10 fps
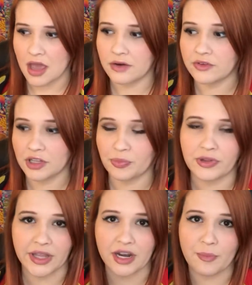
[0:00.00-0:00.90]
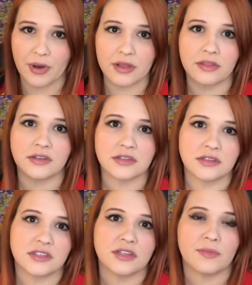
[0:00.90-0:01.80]
and really played up on
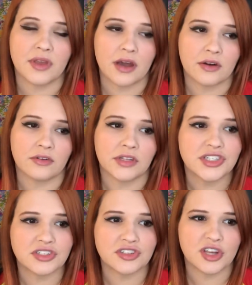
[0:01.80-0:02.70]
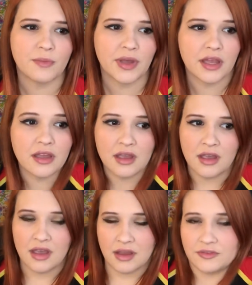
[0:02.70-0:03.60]
the symbiotic relationship. But
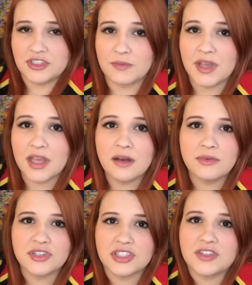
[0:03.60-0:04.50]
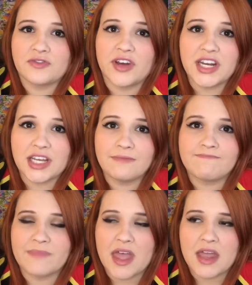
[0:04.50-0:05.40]
to me, it was just funny.
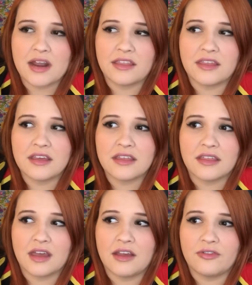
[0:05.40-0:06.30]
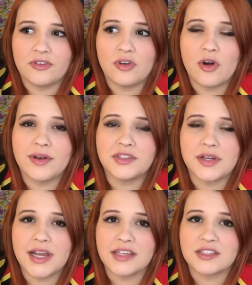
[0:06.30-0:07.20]
And I think that if you go into
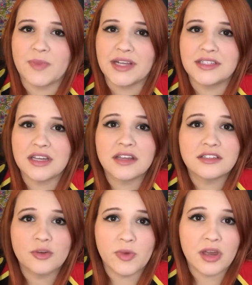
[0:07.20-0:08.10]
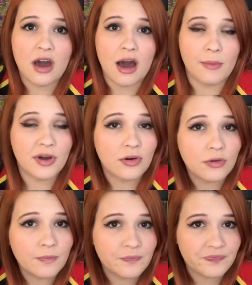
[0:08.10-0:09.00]
it expecting it to be comical